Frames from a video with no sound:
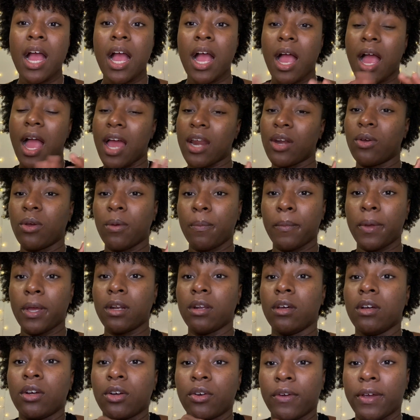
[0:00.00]
I know it may
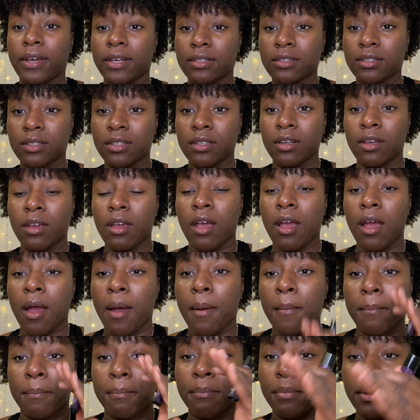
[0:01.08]
look crazy,
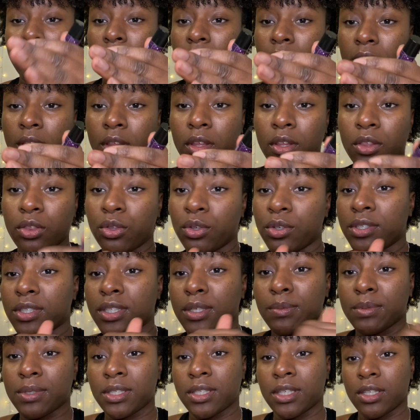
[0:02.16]
but there's
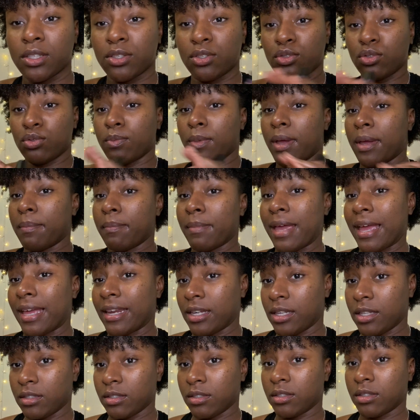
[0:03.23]
some sense to my
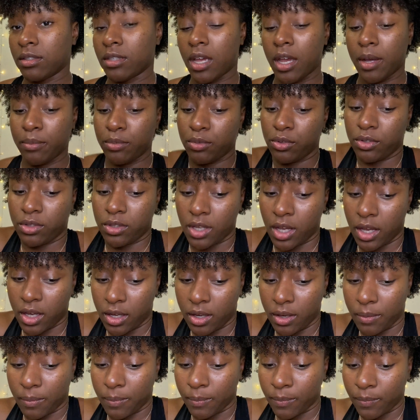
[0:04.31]
madness. I'm just
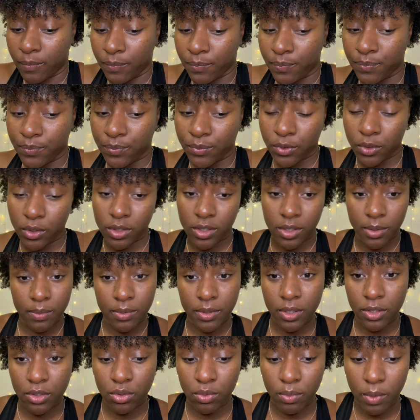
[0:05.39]
saying, there's some
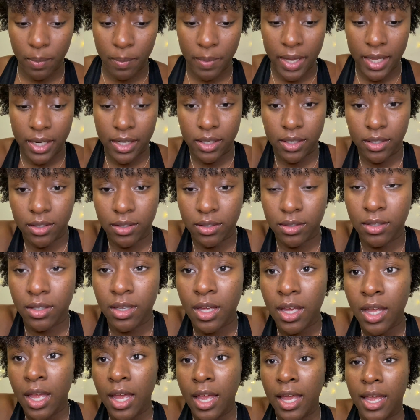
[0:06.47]
sense to my madness.
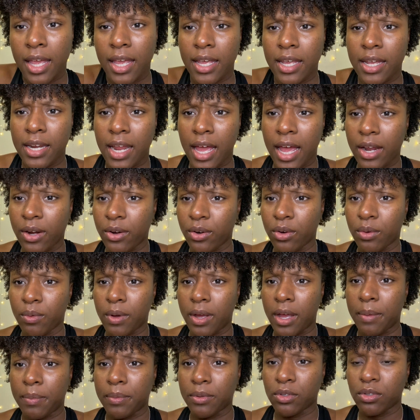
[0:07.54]
And I don't know
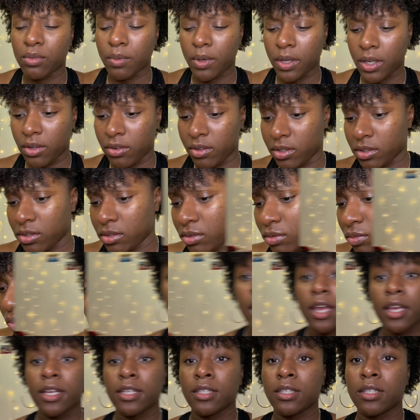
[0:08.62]
what happened to my earrings. You
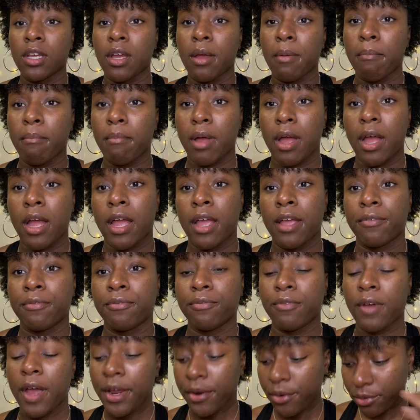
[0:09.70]
guys, my
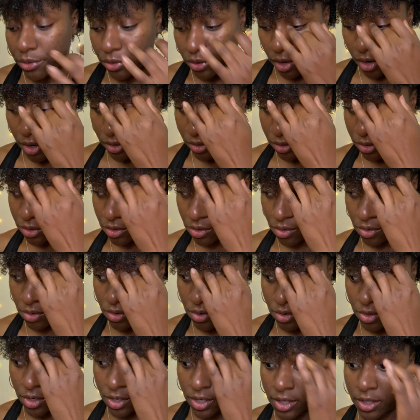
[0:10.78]
final thoughts
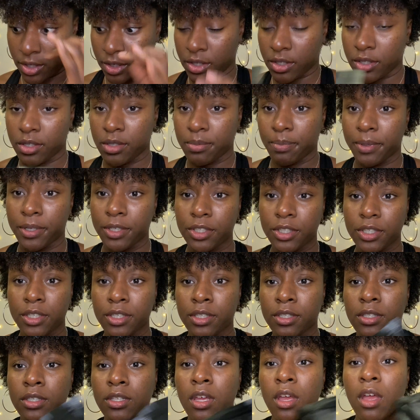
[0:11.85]
on these
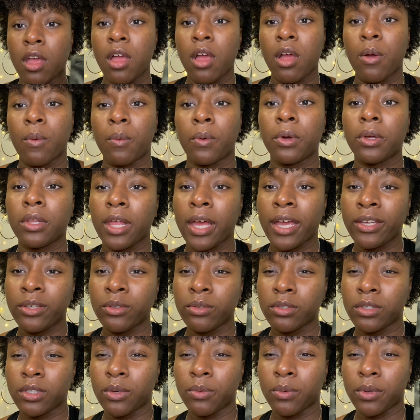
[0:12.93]
sponges. Will I
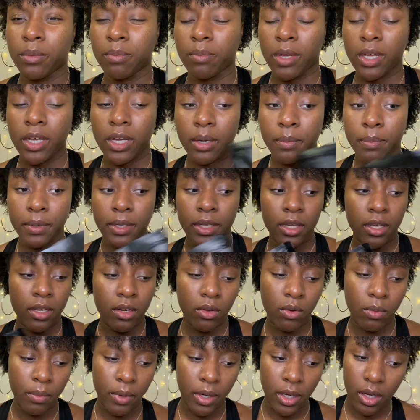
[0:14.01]
use it with makeup again?
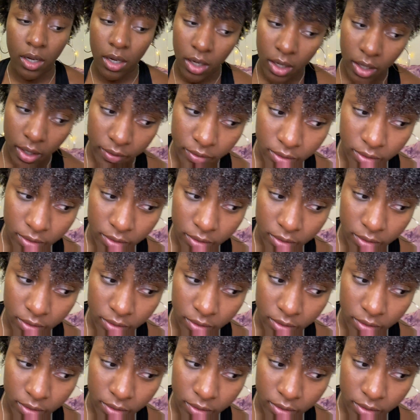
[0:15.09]
Oh my god, I have